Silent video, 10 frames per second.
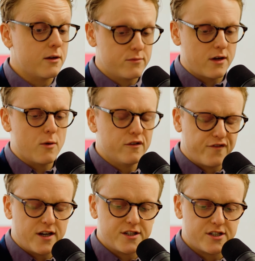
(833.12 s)
and I will
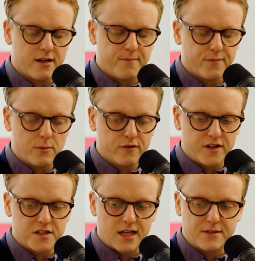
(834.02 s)
finish
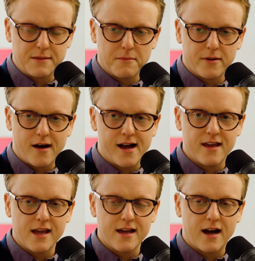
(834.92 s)
Sam's email, but
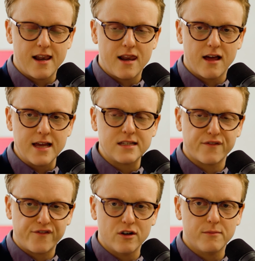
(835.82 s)
it's a
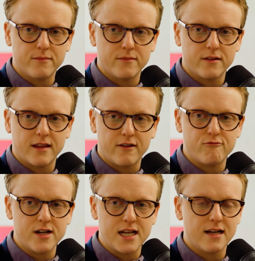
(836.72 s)
film that
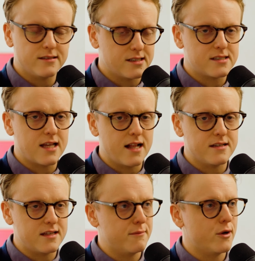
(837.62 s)
really
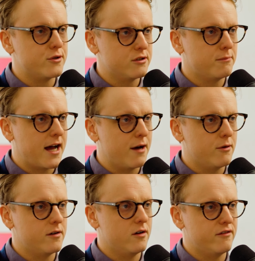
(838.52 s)
understands the emotional
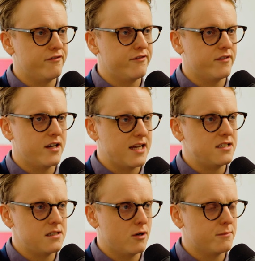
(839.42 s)
power of an
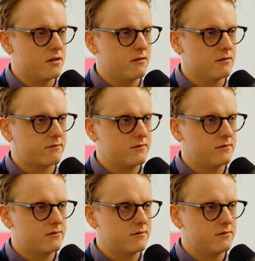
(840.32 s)
80s pop song.